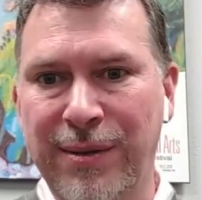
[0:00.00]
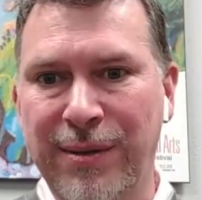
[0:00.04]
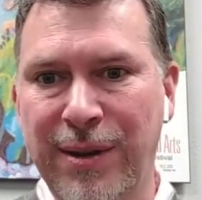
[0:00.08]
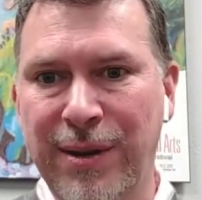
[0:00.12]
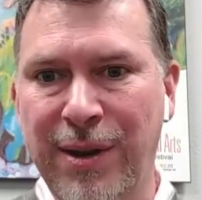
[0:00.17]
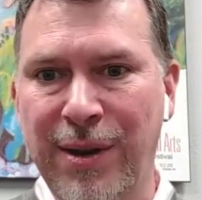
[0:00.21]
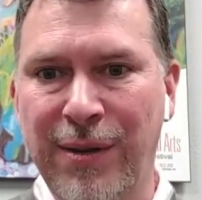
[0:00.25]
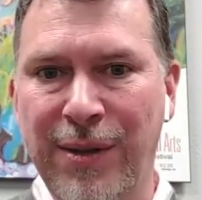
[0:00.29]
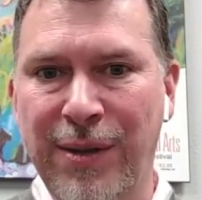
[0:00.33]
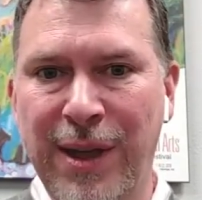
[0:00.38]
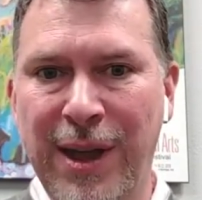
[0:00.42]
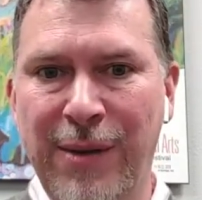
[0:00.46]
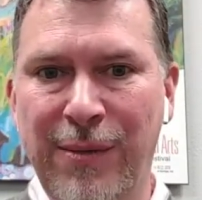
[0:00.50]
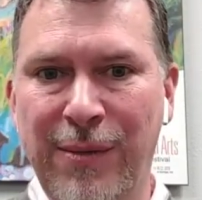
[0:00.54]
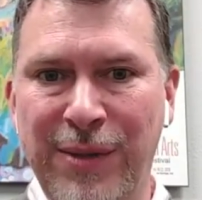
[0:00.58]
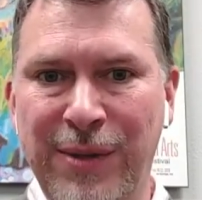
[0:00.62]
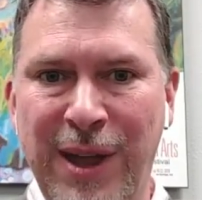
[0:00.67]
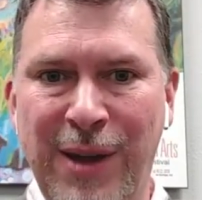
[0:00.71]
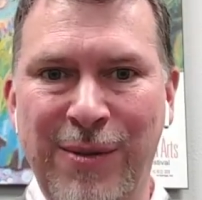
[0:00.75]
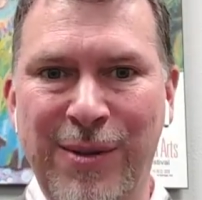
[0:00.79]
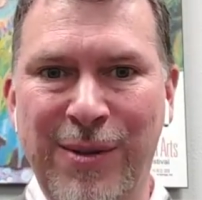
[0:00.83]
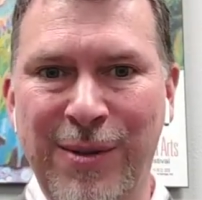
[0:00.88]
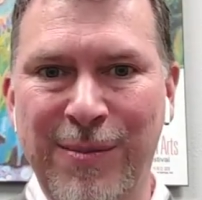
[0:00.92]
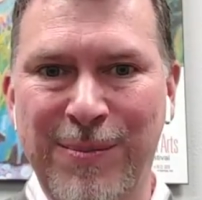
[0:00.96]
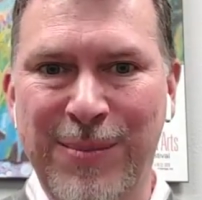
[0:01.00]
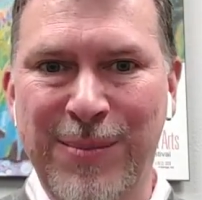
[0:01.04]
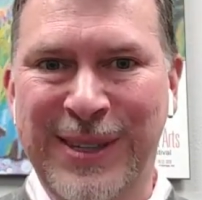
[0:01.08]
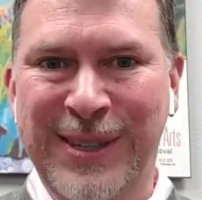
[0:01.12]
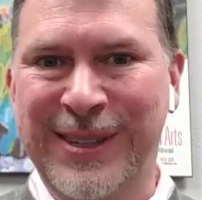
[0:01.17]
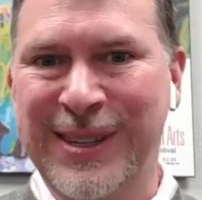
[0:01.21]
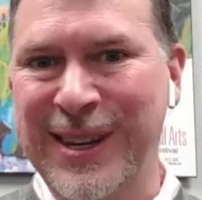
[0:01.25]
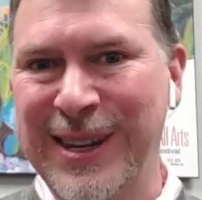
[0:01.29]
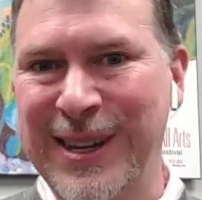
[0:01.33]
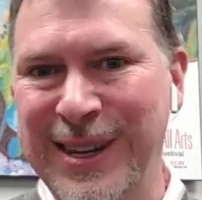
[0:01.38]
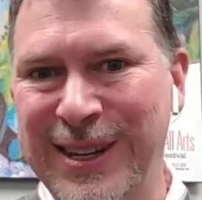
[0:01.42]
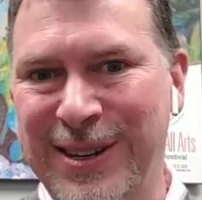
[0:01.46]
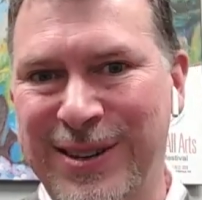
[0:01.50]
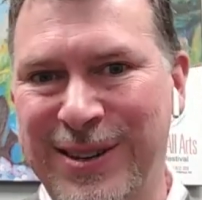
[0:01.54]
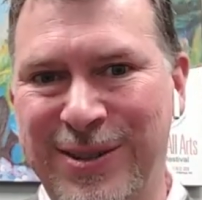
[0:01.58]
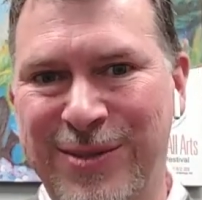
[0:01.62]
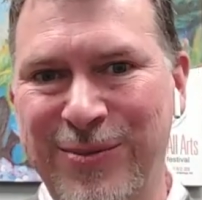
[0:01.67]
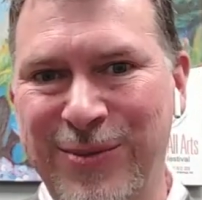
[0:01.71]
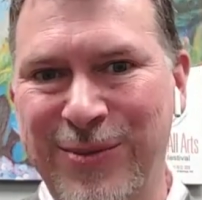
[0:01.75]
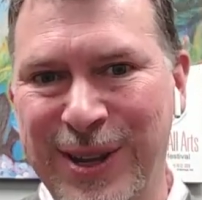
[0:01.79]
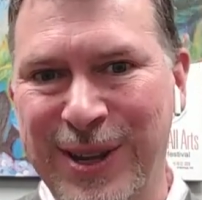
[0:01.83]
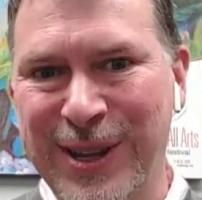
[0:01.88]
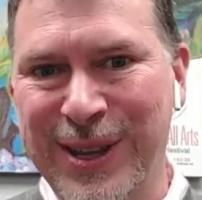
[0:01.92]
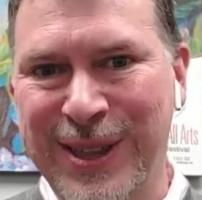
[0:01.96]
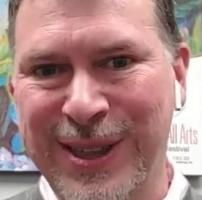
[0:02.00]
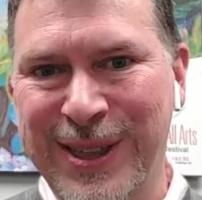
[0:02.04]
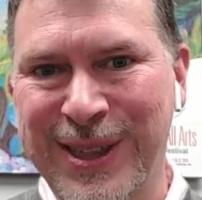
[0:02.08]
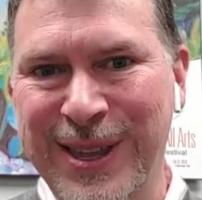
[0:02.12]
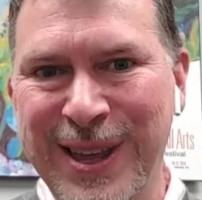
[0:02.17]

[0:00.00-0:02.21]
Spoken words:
You know, they were besieged with